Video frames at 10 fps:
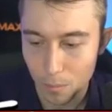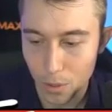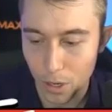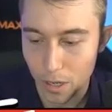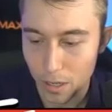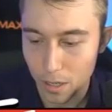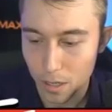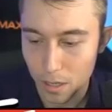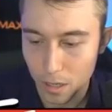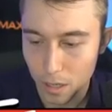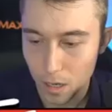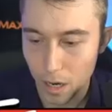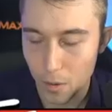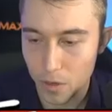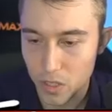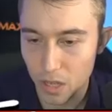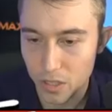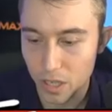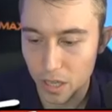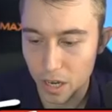Bruh. All right, we're a
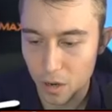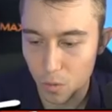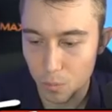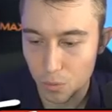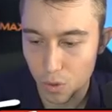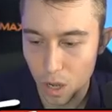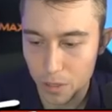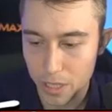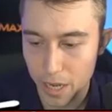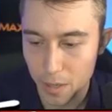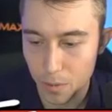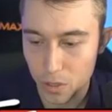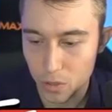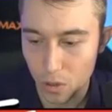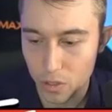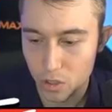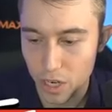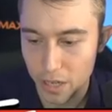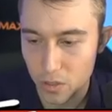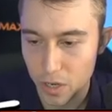Skeleton King here. We're probably dead, but there's always a
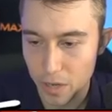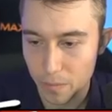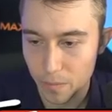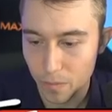chance, right?